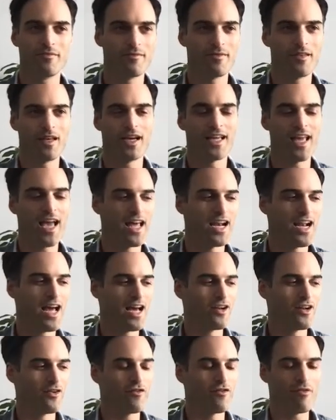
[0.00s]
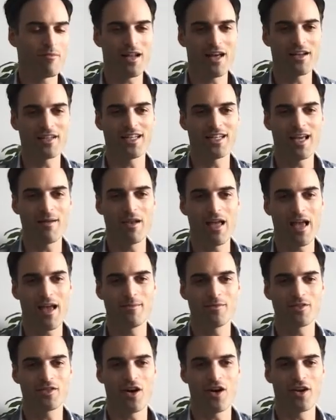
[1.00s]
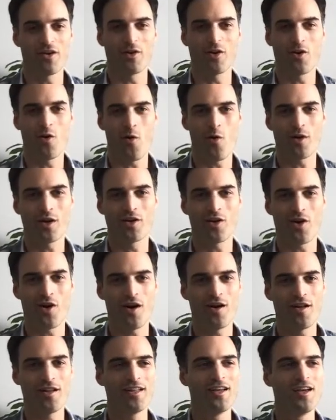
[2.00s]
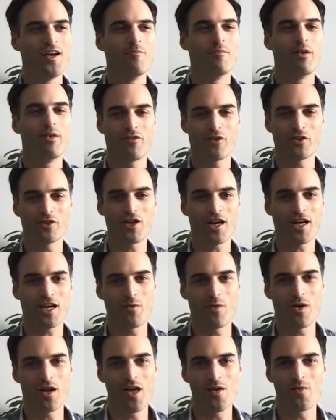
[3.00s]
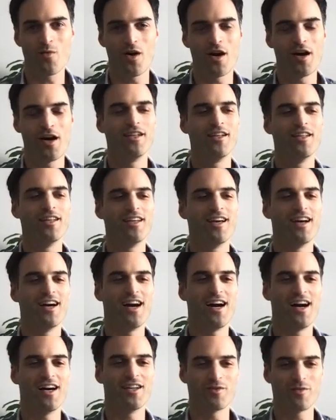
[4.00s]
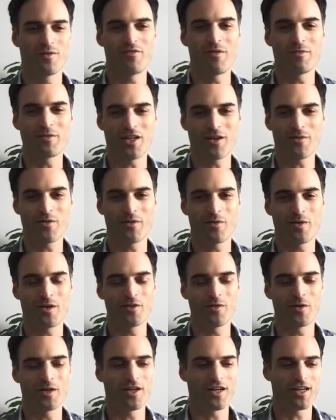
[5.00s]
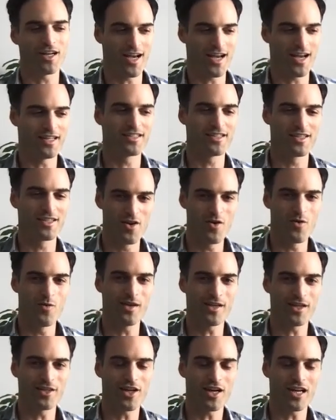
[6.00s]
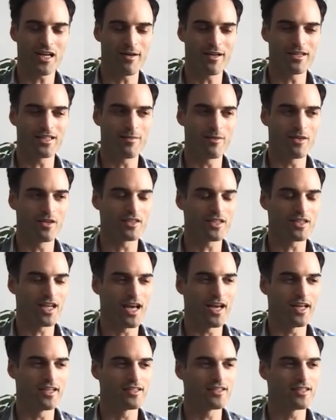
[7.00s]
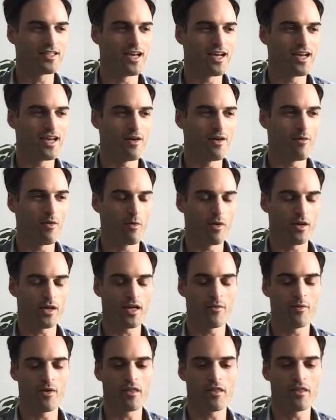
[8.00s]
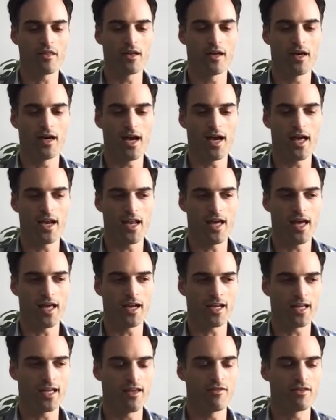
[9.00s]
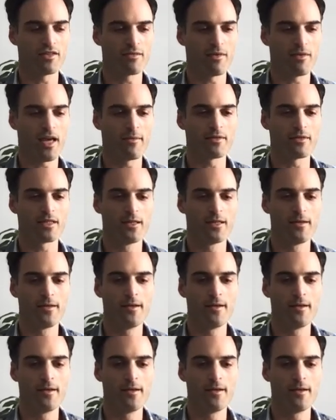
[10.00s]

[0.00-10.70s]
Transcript: Again, I don't know if I'm allowed to name names on a recorded call, but if we're talking one-on-one, if I'm talking one-on-one to one of your clients, we can talk about some of those clients that we're working with, and I can give you some names.